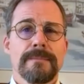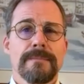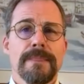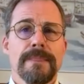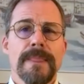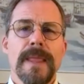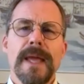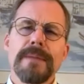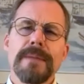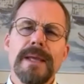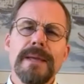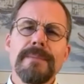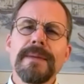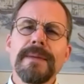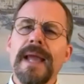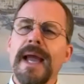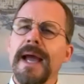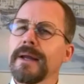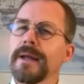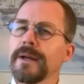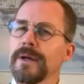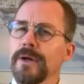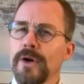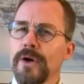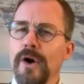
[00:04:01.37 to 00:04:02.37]
And maybe add
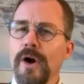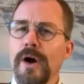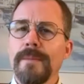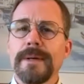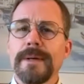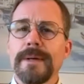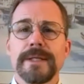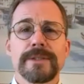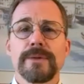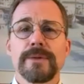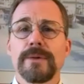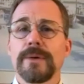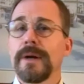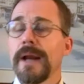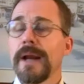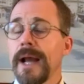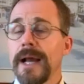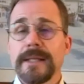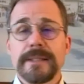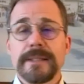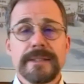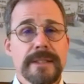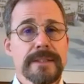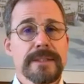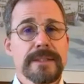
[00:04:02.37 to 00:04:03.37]
a comment or
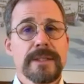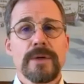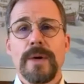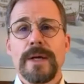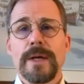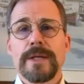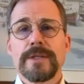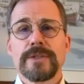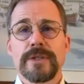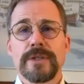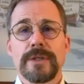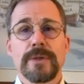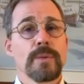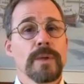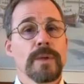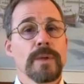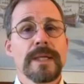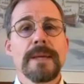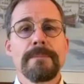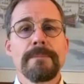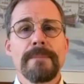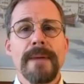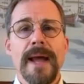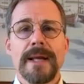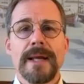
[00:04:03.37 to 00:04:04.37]
ask us a question, and we'll
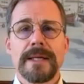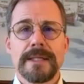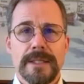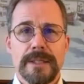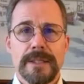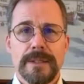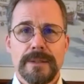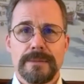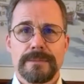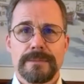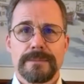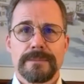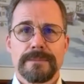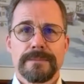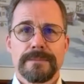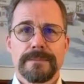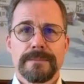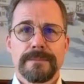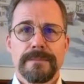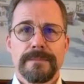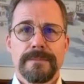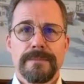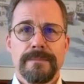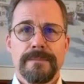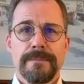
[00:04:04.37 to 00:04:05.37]
get back to you.
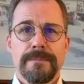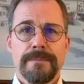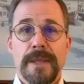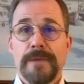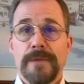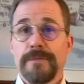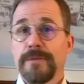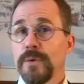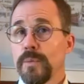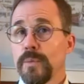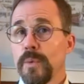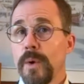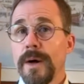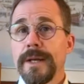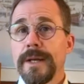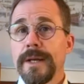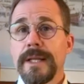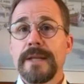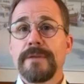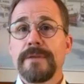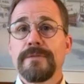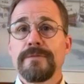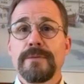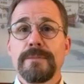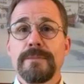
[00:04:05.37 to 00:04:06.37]
If you want
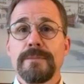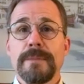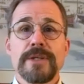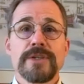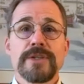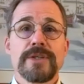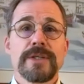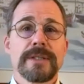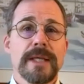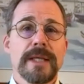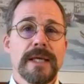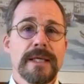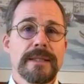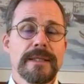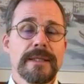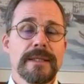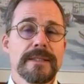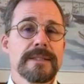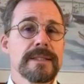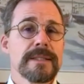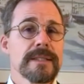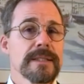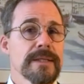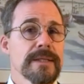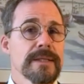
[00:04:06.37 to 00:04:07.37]
information like this
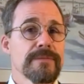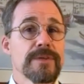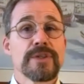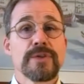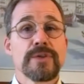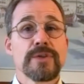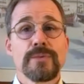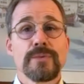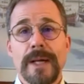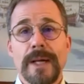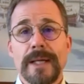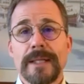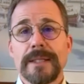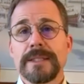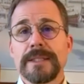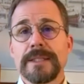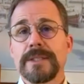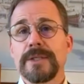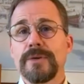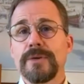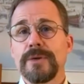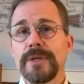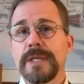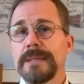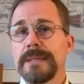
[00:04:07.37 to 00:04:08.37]
delivered directly to
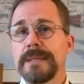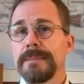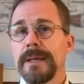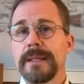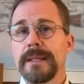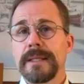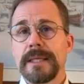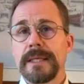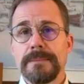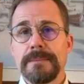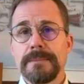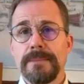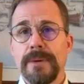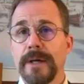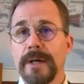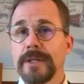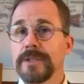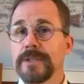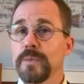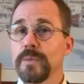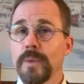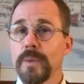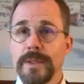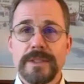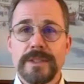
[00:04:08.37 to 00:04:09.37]
your email inbox
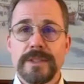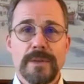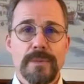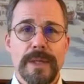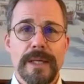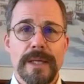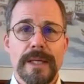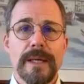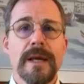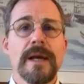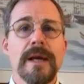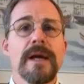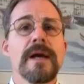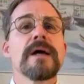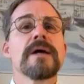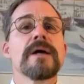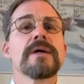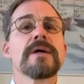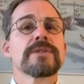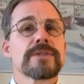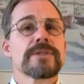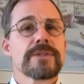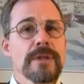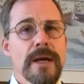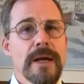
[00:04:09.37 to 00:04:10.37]
once a week,
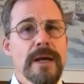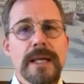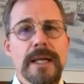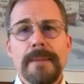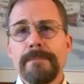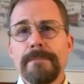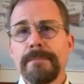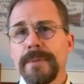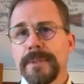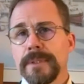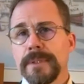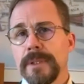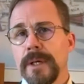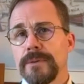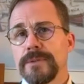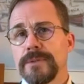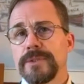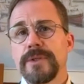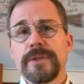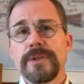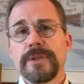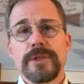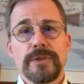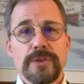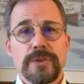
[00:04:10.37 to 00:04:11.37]
sign up below so
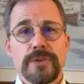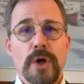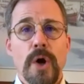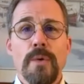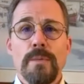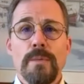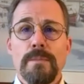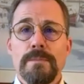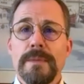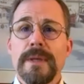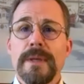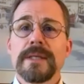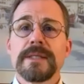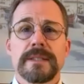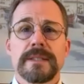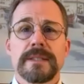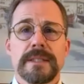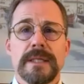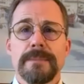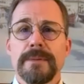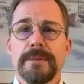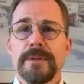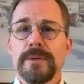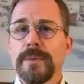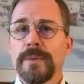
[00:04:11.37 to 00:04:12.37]
that you don't miss a
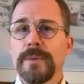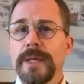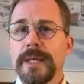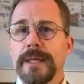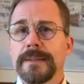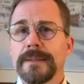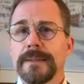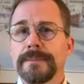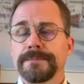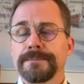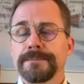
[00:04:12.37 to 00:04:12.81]
tip of the week.